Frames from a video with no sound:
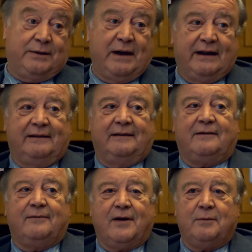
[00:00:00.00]
debate
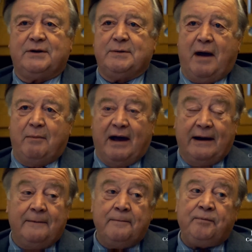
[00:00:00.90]
confirmed this in my
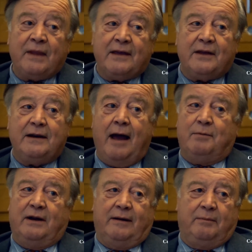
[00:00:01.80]
mind, that
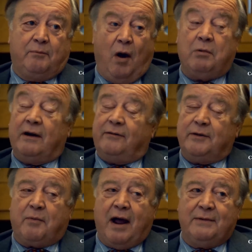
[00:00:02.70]
nobody, probably from
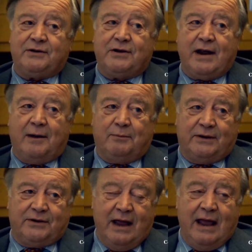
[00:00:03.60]
the Prime Minister
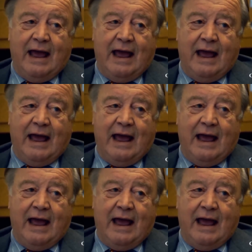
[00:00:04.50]
downwards,